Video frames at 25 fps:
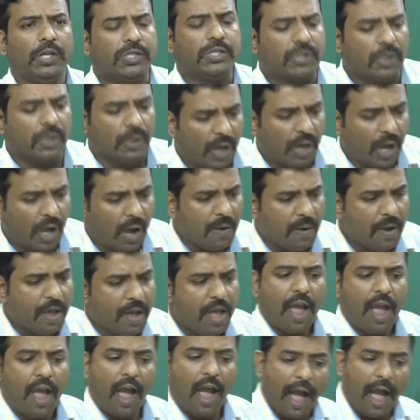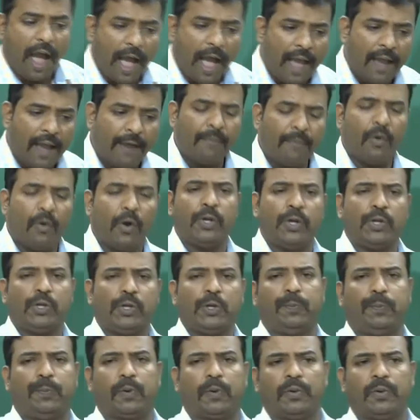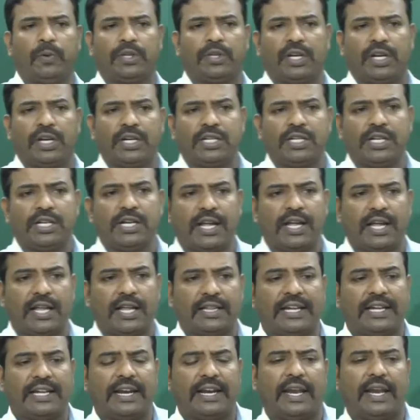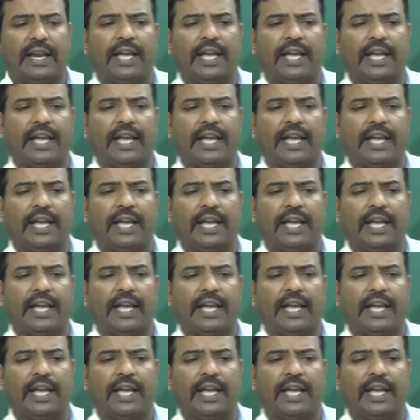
So now, I'm going to prove that the